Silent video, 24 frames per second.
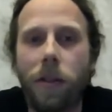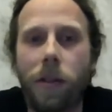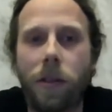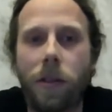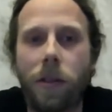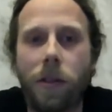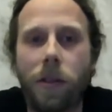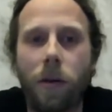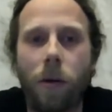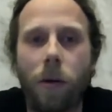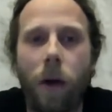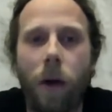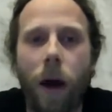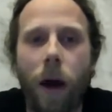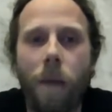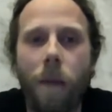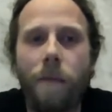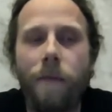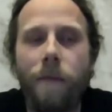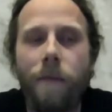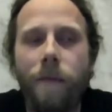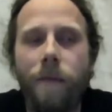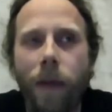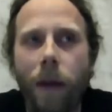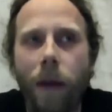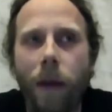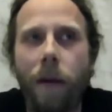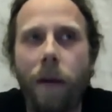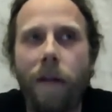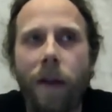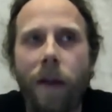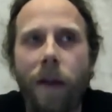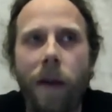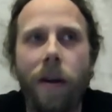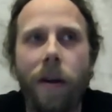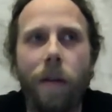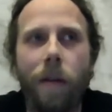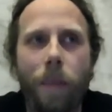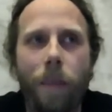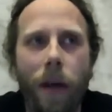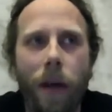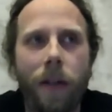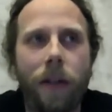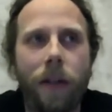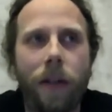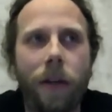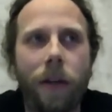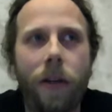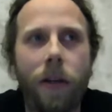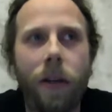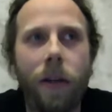So I'm very, very dependent